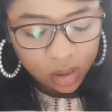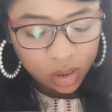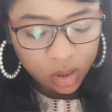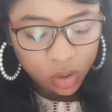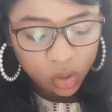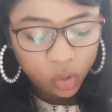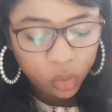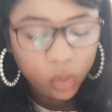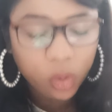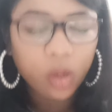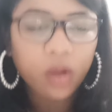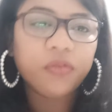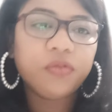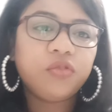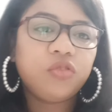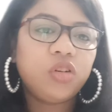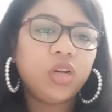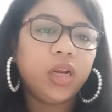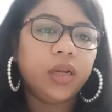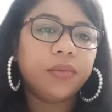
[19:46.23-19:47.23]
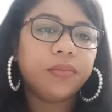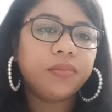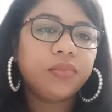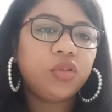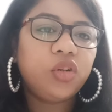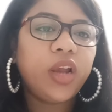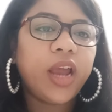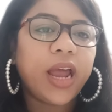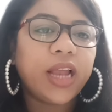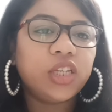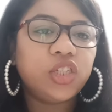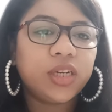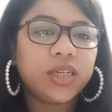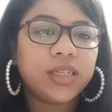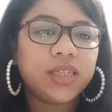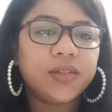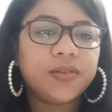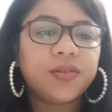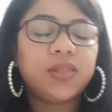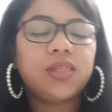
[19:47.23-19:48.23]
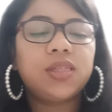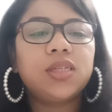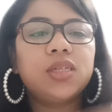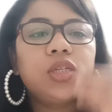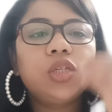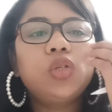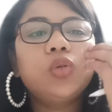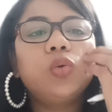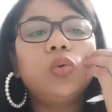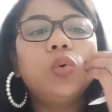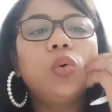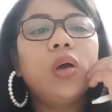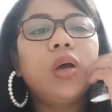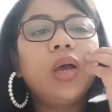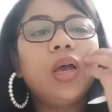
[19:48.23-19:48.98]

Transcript: Rule of three adjectives to